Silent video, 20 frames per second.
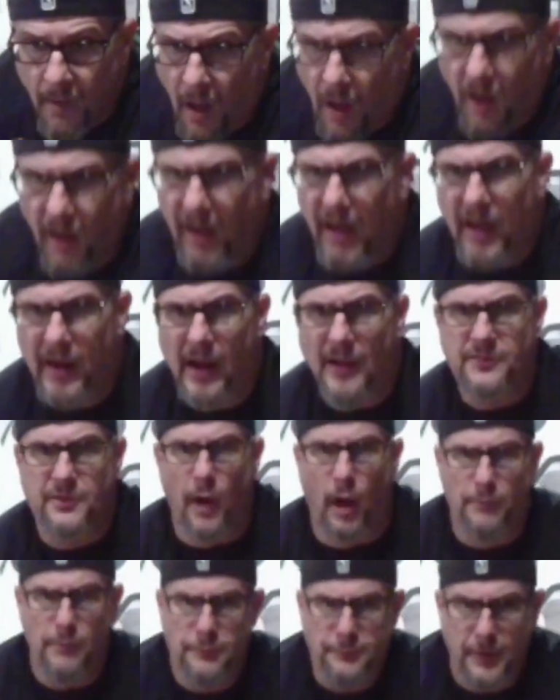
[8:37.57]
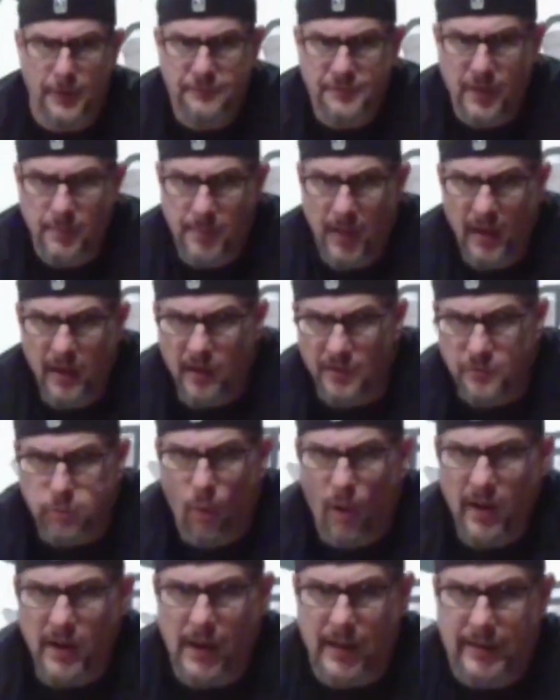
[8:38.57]
Oh, yeah, that's over 50 meters.
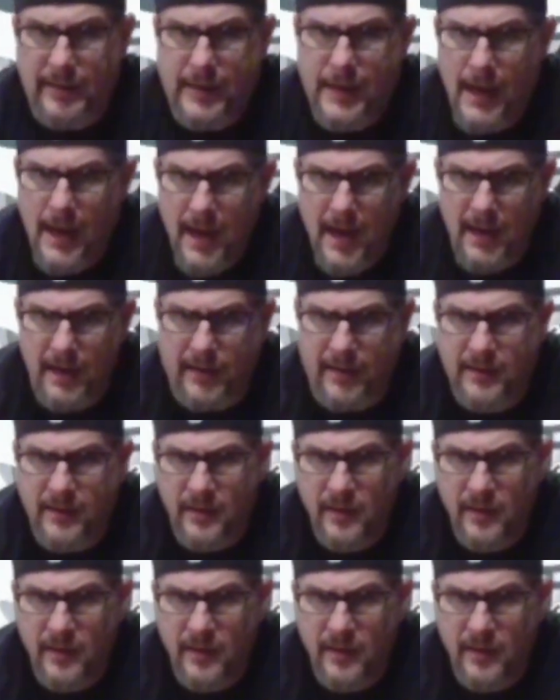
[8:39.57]
What a kick.